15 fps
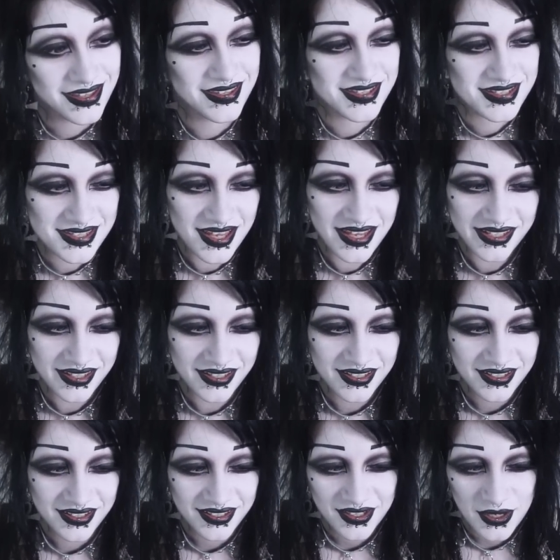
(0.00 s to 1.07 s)
There's like
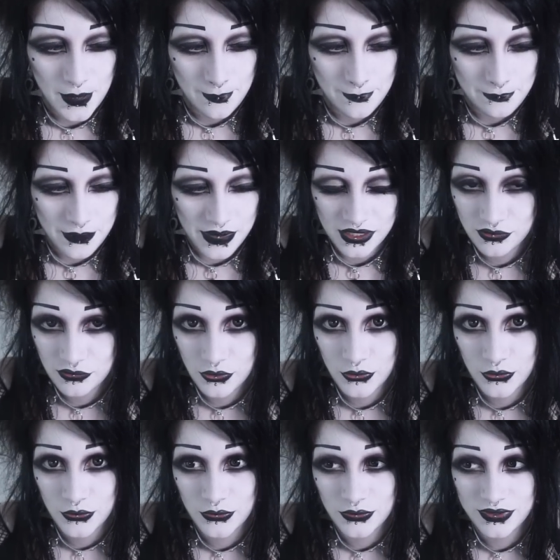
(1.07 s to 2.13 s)
make your
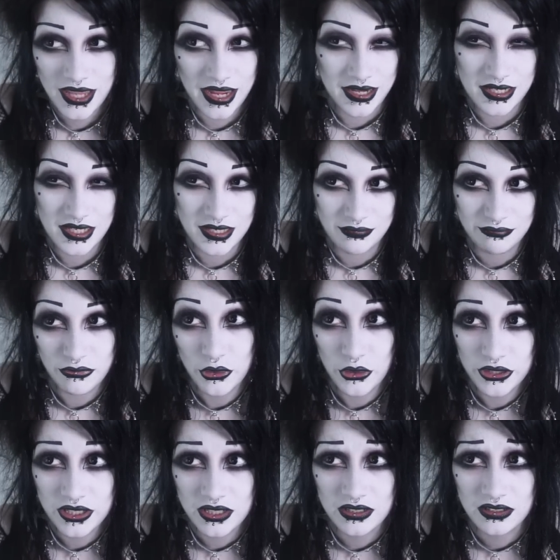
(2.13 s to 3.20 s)
own candy
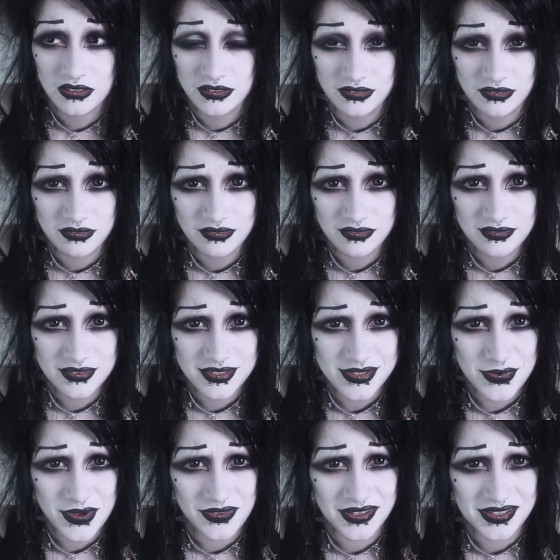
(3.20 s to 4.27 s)
burger and
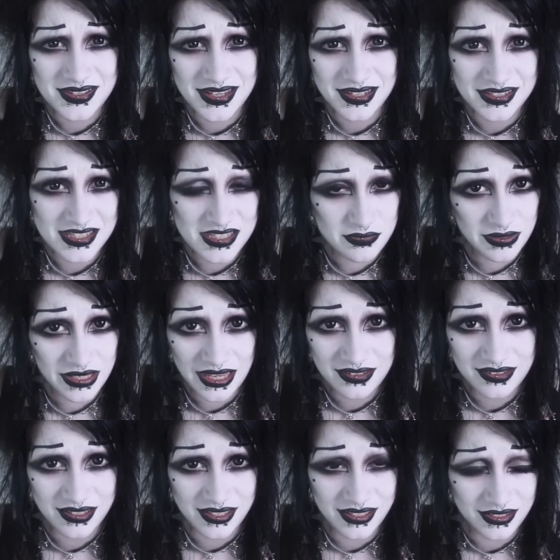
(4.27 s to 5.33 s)
one that's like
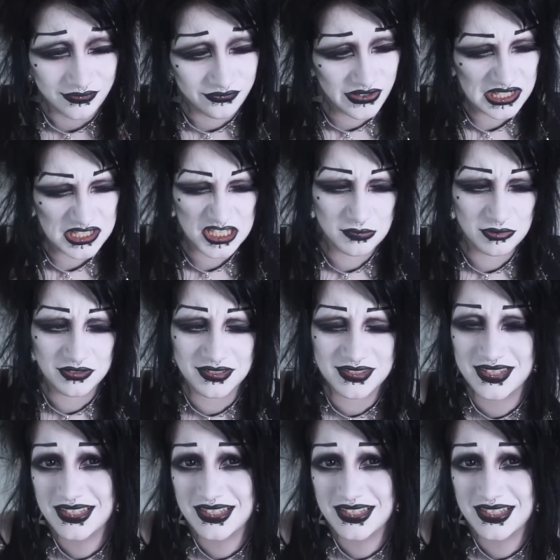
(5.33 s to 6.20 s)
spaghetti and vegetables